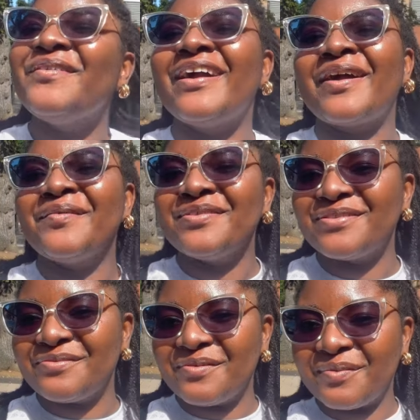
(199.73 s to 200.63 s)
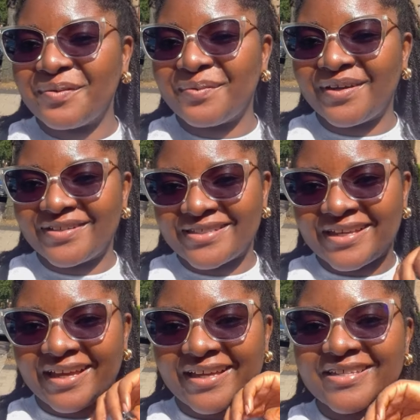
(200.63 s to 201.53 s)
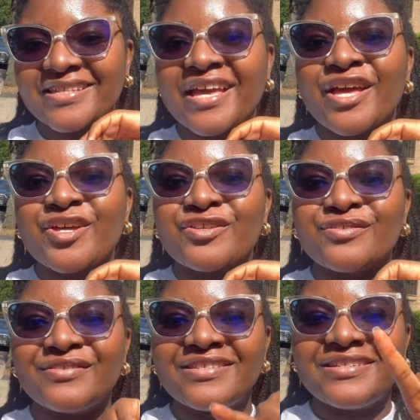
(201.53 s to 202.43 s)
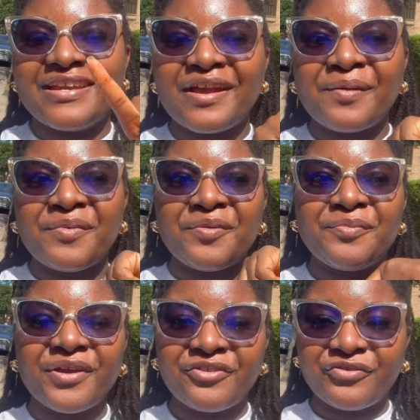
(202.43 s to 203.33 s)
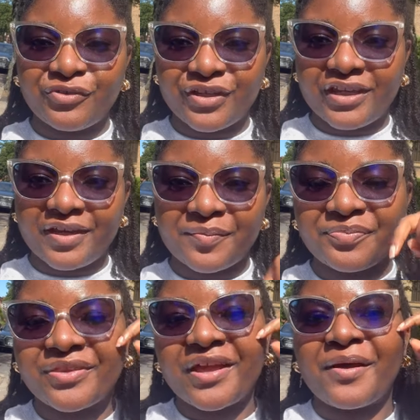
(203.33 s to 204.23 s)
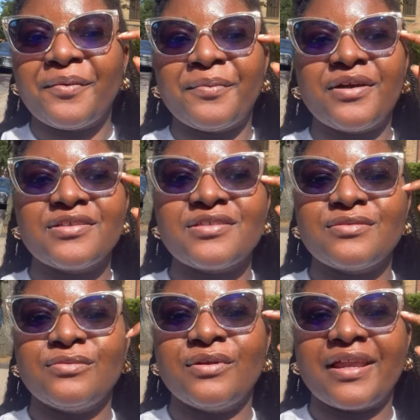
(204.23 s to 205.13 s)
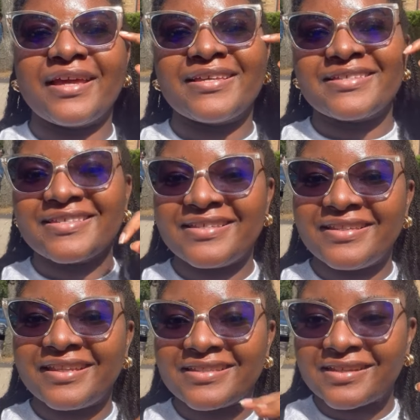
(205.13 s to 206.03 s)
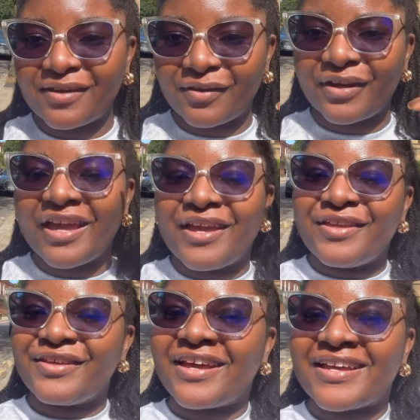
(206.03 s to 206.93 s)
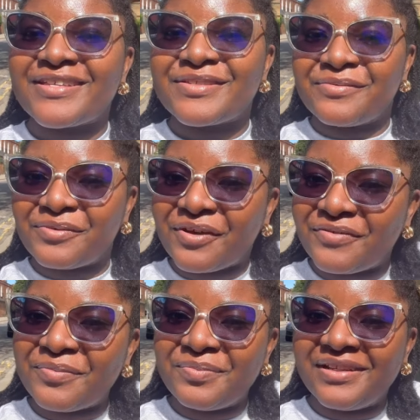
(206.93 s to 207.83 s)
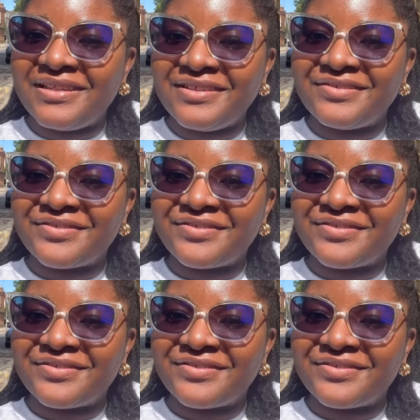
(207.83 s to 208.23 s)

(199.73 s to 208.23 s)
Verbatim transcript: we are coming to room about guys so today i'm in bedford here yeah? i'm about to like see the town you guys will not even believe